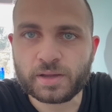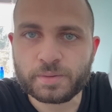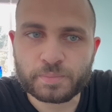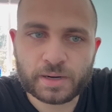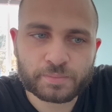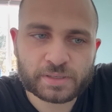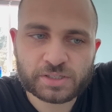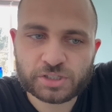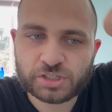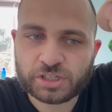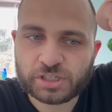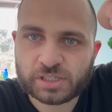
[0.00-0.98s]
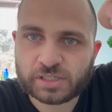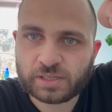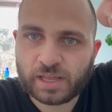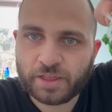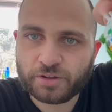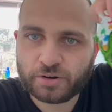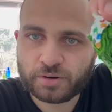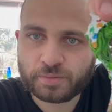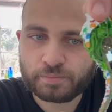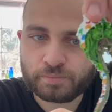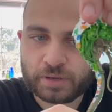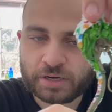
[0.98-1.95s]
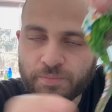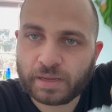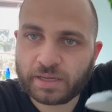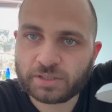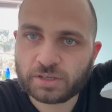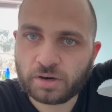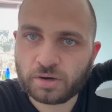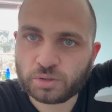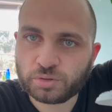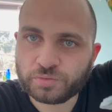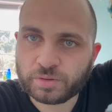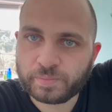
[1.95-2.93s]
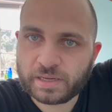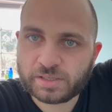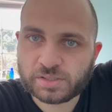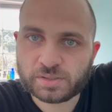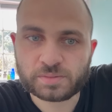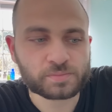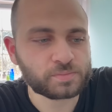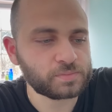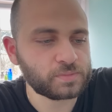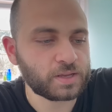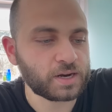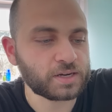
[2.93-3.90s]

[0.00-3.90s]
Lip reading: but I'm basically just going to slather mud paint all over the base. Then I